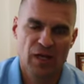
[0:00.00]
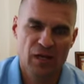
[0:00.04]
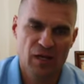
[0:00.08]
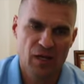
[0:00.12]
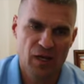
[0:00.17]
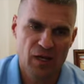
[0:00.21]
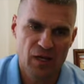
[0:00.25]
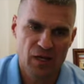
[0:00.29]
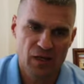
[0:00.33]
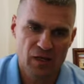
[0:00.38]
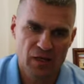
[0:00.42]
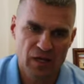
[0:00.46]

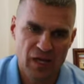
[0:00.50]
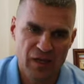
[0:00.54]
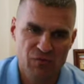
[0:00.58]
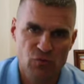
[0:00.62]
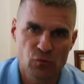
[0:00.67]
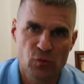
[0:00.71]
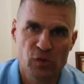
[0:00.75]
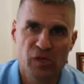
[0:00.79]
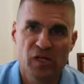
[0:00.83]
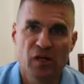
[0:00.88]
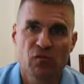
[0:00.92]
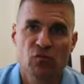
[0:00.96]
have a
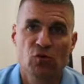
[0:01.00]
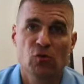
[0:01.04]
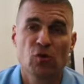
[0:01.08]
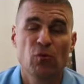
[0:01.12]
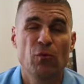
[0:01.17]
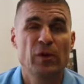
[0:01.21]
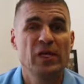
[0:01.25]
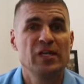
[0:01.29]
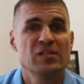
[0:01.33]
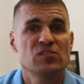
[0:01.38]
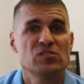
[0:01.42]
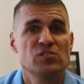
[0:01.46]
recovery
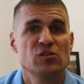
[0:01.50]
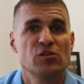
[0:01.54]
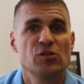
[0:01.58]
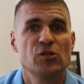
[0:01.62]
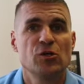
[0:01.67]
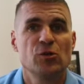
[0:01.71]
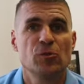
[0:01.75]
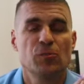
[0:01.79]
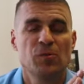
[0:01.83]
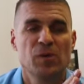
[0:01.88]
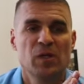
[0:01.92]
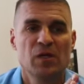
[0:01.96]
week, so
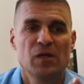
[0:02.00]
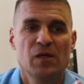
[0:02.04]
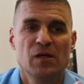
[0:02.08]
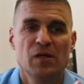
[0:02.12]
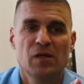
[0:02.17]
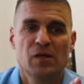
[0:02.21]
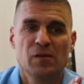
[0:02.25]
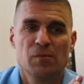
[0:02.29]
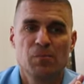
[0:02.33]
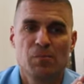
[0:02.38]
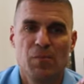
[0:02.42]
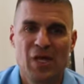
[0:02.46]
you're
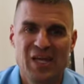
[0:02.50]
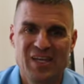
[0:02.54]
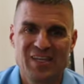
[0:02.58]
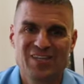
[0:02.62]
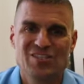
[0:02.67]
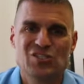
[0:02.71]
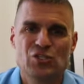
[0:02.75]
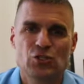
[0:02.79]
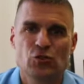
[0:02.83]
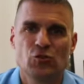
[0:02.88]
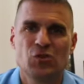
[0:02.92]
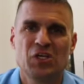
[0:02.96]
making
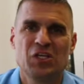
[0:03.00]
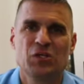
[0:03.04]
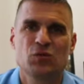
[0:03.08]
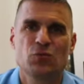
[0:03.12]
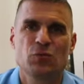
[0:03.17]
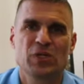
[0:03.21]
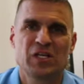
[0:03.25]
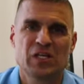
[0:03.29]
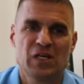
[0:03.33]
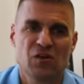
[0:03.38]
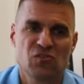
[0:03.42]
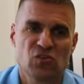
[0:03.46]
sure that you're
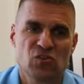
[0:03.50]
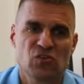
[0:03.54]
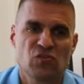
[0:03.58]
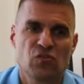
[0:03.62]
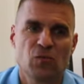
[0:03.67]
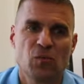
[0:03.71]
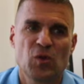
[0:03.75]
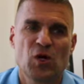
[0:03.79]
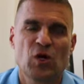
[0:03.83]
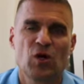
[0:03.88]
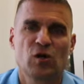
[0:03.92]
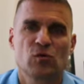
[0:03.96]
recovered
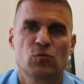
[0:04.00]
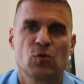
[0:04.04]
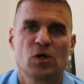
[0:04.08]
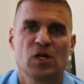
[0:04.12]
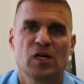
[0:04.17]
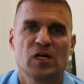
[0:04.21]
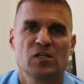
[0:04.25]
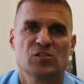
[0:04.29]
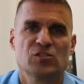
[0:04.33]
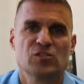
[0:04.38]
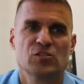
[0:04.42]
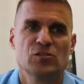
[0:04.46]
from the hard
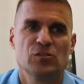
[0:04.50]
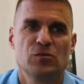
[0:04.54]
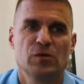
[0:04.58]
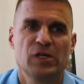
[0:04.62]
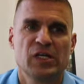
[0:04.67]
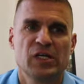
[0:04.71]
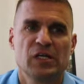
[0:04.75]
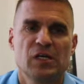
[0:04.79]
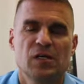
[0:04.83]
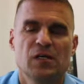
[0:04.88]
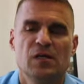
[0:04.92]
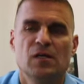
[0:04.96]
workouts you're
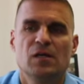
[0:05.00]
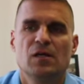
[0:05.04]
doing.